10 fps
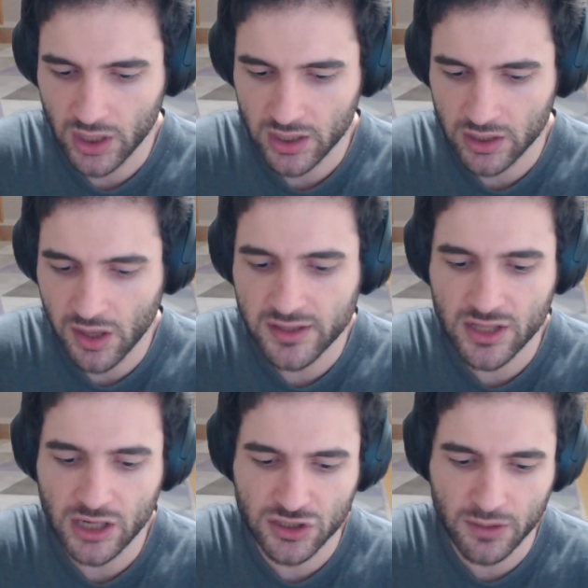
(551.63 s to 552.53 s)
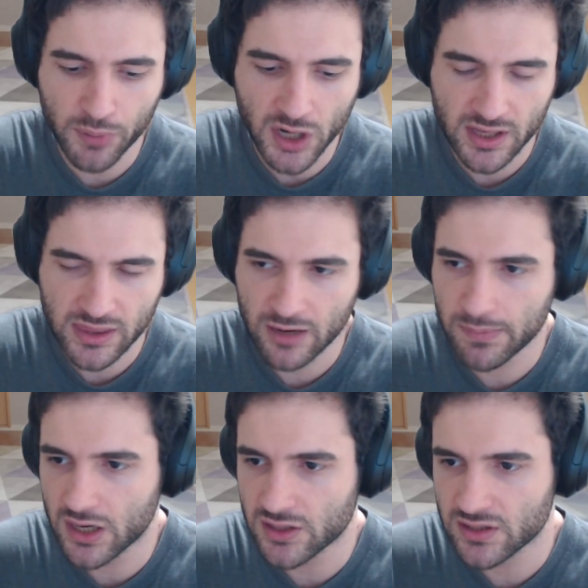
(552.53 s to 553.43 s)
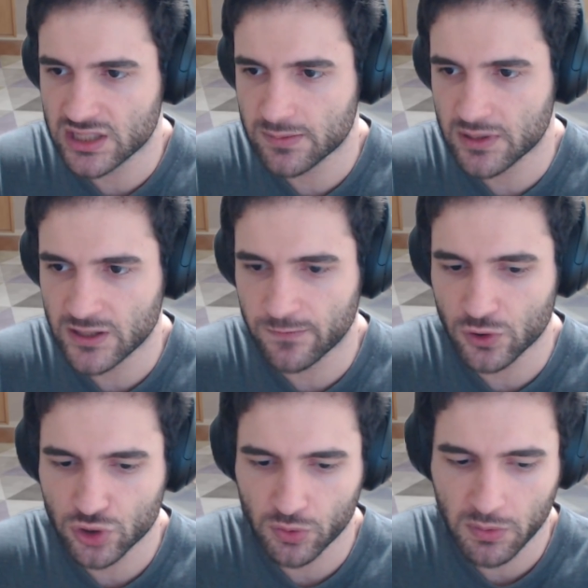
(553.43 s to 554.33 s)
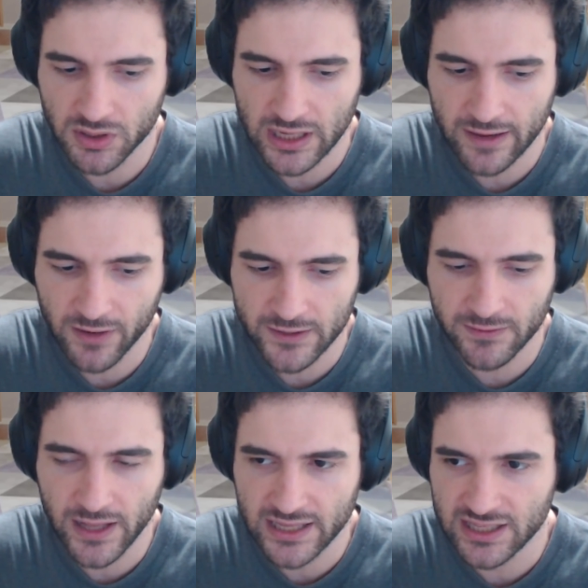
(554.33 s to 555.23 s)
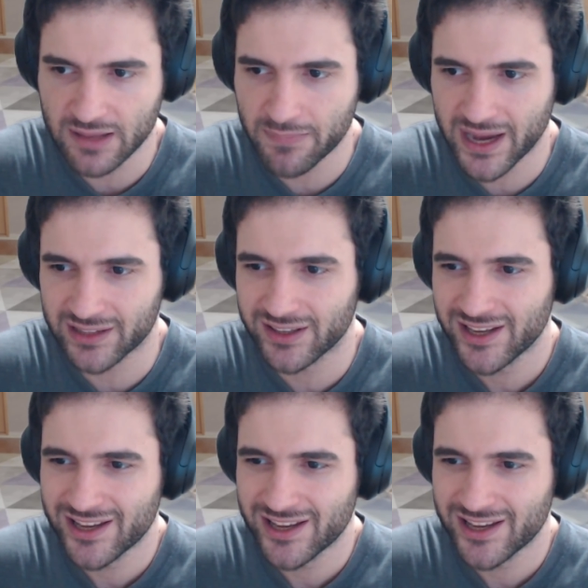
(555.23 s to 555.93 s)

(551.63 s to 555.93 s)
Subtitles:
And it's not just a project that appears and disappears in the future. We want to have kind of a lasting impact.